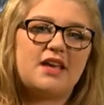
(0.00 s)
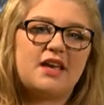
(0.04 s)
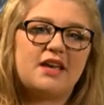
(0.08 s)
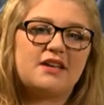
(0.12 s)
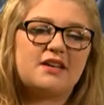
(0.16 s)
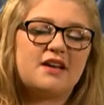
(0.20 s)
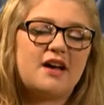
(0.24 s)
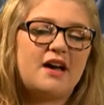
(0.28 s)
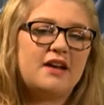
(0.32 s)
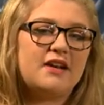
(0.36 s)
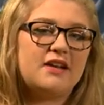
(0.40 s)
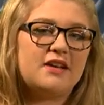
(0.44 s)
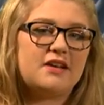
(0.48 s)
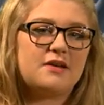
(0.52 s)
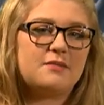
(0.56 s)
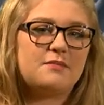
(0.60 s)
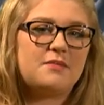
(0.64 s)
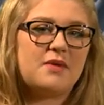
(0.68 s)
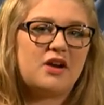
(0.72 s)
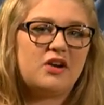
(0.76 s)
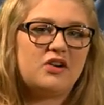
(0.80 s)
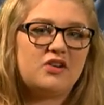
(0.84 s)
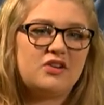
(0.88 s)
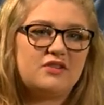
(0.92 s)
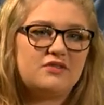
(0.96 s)
iconic
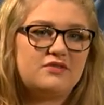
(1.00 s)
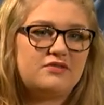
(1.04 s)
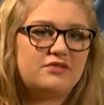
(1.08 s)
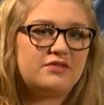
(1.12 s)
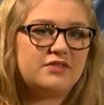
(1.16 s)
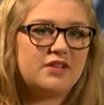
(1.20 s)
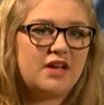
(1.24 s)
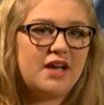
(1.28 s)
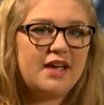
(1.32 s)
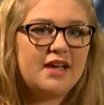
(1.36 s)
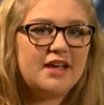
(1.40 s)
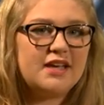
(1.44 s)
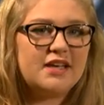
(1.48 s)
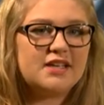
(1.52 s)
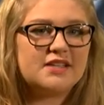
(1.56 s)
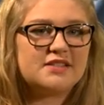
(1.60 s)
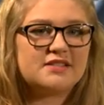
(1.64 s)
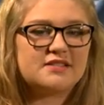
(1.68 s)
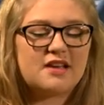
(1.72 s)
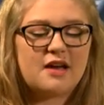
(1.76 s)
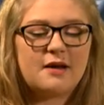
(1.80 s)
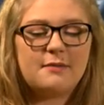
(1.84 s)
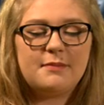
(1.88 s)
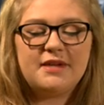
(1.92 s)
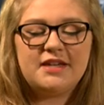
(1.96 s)
American flag
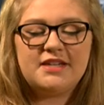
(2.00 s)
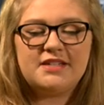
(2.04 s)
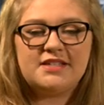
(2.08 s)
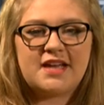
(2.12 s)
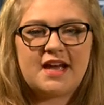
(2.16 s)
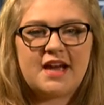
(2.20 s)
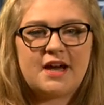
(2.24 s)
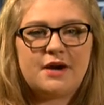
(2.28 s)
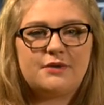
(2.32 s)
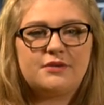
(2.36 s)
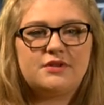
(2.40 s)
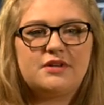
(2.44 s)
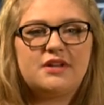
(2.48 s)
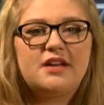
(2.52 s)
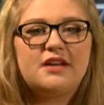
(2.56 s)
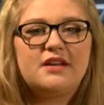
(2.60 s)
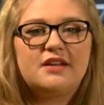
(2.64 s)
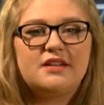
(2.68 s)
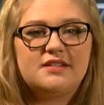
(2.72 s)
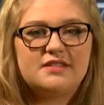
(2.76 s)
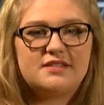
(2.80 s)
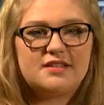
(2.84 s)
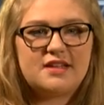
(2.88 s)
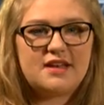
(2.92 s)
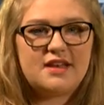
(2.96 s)
is coming down
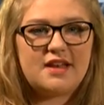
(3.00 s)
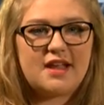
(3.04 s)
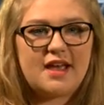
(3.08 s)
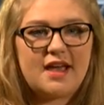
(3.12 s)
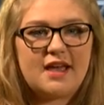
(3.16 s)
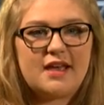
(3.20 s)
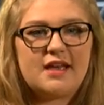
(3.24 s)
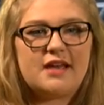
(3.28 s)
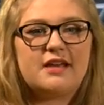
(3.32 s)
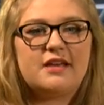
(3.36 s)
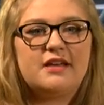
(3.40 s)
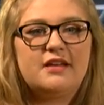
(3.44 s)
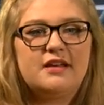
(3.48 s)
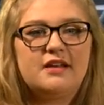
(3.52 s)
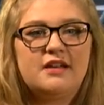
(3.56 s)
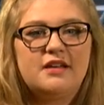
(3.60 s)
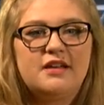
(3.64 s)
today.